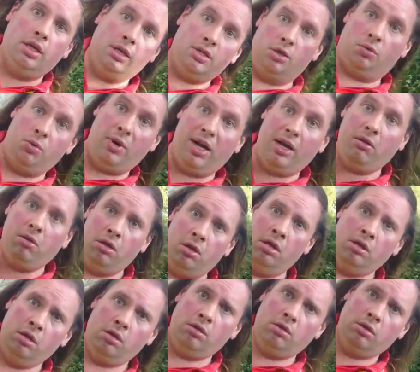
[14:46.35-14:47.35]
is a well
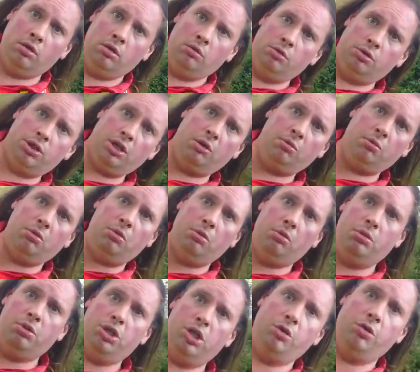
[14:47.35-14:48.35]
which I will
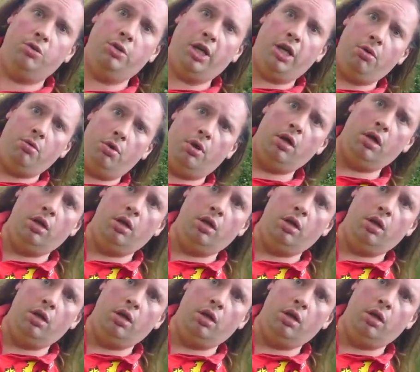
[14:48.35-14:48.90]
show you now